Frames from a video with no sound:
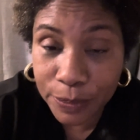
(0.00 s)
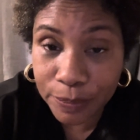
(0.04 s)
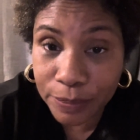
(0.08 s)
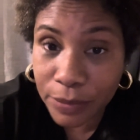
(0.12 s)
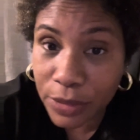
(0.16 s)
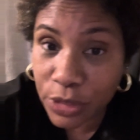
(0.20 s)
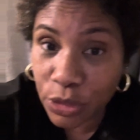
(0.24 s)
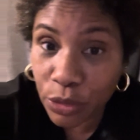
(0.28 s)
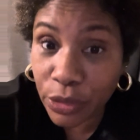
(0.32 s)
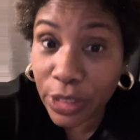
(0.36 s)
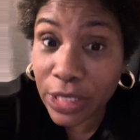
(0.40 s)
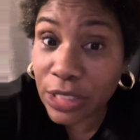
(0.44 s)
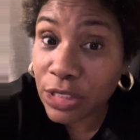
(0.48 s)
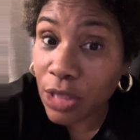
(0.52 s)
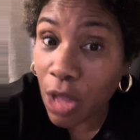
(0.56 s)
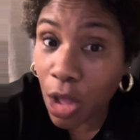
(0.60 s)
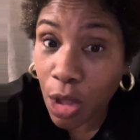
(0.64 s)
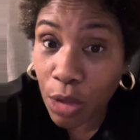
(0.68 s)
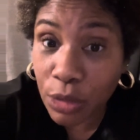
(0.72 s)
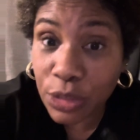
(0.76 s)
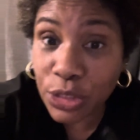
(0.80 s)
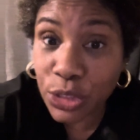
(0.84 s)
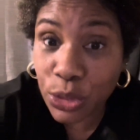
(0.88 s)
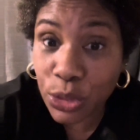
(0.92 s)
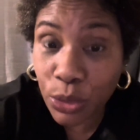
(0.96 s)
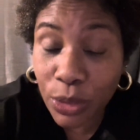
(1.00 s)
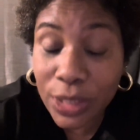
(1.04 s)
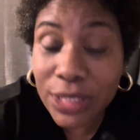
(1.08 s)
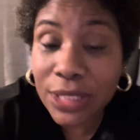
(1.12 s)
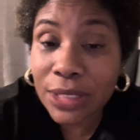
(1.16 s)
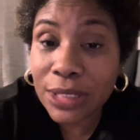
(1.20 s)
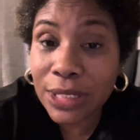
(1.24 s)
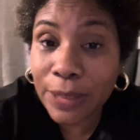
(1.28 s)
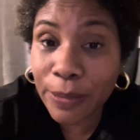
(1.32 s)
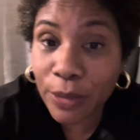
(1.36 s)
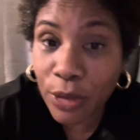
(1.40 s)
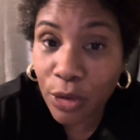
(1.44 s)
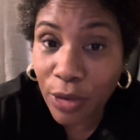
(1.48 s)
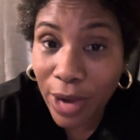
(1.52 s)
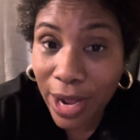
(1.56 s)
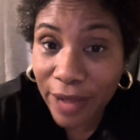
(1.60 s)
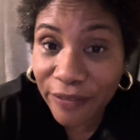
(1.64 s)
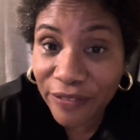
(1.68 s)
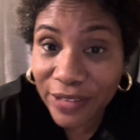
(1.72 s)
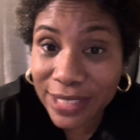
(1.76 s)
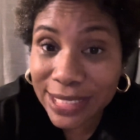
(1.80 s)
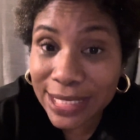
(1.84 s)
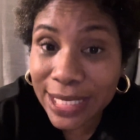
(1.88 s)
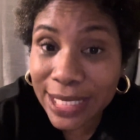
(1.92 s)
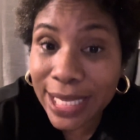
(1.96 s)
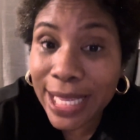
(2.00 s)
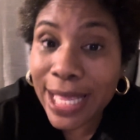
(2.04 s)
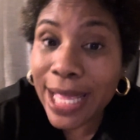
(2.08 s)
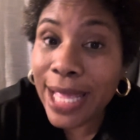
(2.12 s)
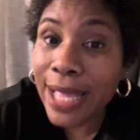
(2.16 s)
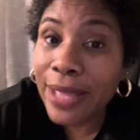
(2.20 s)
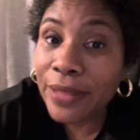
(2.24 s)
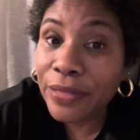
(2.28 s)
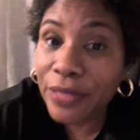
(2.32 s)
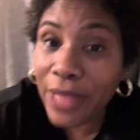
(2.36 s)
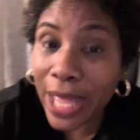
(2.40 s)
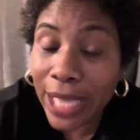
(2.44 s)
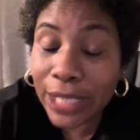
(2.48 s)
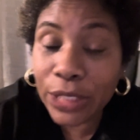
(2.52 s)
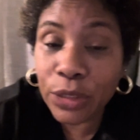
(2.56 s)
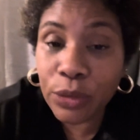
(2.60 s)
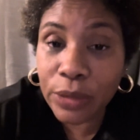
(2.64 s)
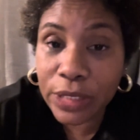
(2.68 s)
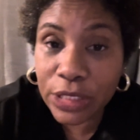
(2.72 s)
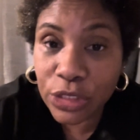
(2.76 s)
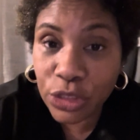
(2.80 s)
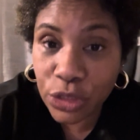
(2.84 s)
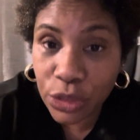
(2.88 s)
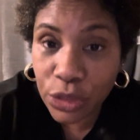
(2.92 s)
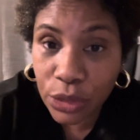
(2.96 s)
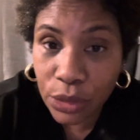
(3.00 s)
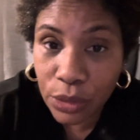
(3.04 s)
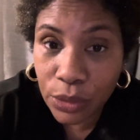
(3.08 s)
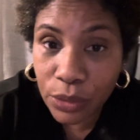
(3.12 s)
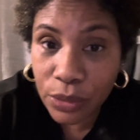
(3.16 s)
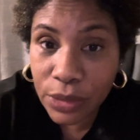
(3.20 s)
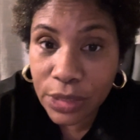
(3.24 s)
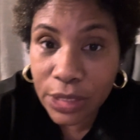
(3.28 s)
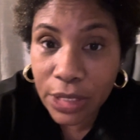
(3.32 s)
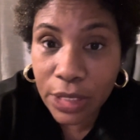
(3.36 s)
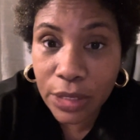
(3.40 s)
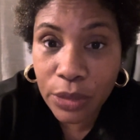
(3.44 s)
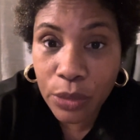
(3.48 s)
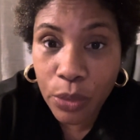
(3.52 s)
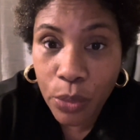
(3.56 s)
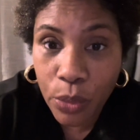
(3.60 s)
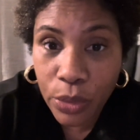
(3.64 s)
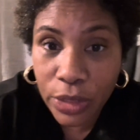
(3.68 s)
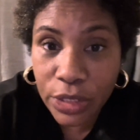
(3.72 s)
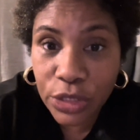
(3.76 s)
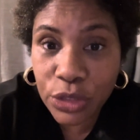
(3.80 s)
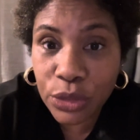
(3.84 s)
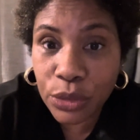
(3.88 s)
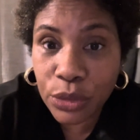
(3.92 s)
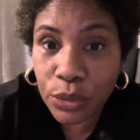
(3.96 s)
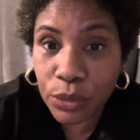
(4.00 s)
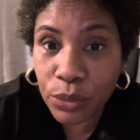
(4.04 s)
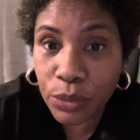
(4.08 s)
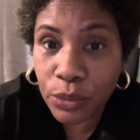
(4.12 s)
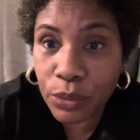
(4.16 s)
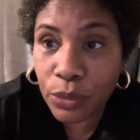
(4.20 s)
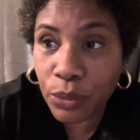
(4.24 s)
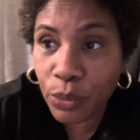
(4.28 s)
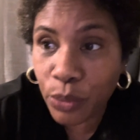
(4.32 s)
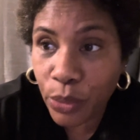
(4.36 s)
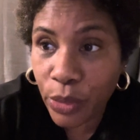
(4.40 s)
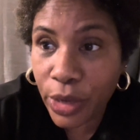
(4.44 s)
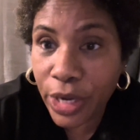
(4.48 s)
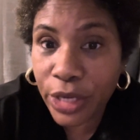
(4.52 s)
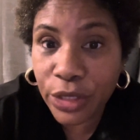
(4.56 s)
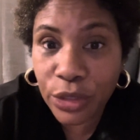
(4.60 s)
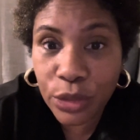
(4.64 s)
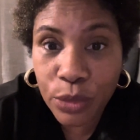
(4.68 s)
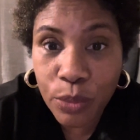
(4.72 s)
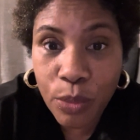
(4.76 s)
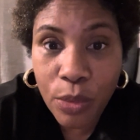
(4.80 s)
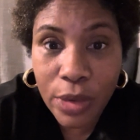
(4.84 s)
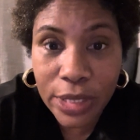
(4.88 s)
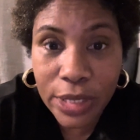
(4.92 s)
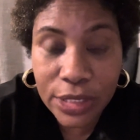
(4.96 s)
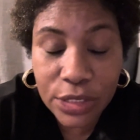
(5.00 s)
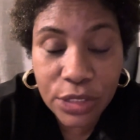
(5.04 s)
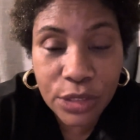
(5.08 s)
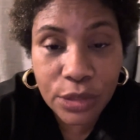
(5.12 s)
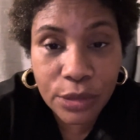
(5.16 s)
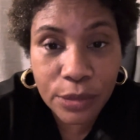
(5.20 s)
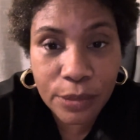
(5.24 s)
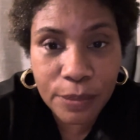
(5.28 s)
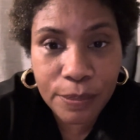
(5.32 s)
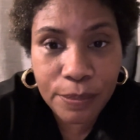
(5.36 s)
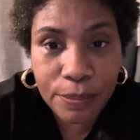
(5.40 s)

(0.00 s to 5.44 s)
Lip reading: So there's all sorts of demographics that you can choose in order to what you want to